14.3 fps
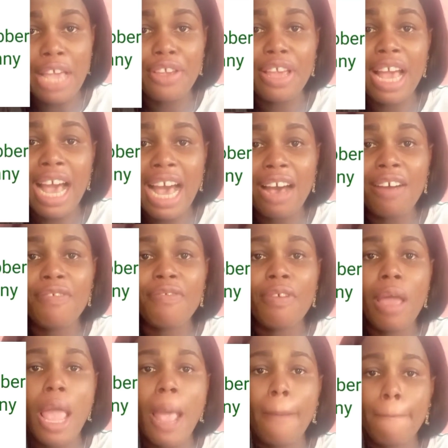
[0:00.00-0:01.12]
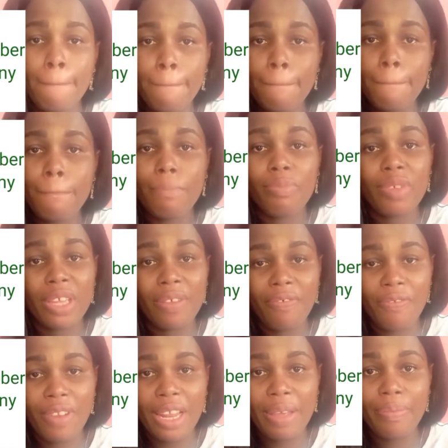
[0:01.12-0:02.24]
and you have in
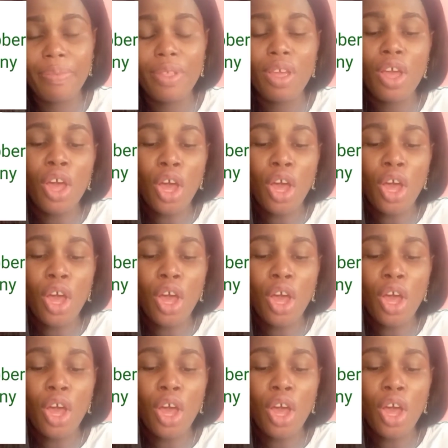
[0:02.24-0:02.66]
flame.